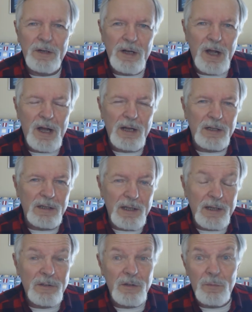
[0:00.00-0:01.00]
of God,
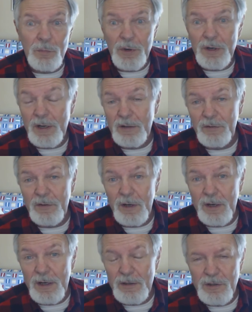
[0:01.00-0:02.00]
election,
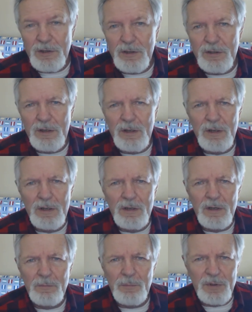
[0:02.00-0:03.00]
predestination,
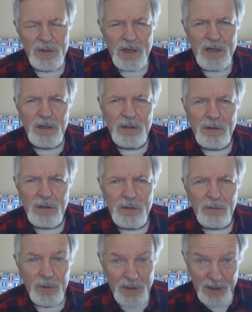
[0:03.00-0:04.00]
particular
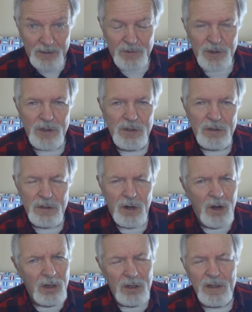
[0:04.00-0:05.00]
redemption,
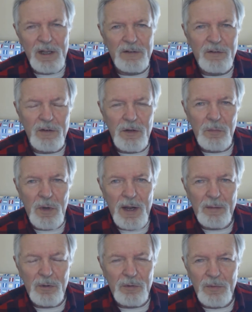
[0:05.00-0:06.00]
all of that's in the
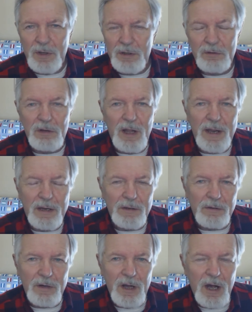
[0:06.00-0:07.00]
Bible, whether you like
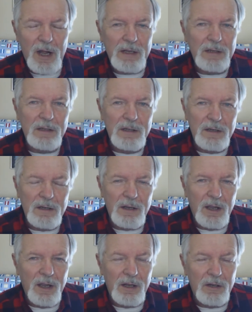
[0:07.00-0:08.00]
it or not.
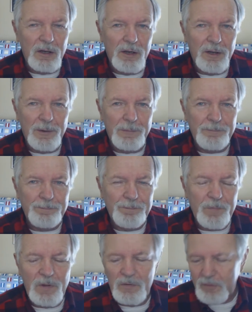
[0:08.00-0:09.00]
And
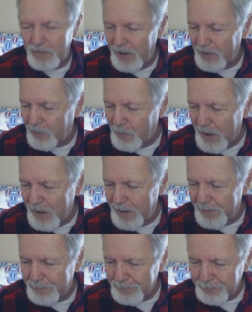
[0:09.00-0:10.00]
so that's
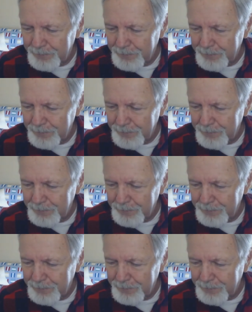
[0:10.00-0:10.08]
my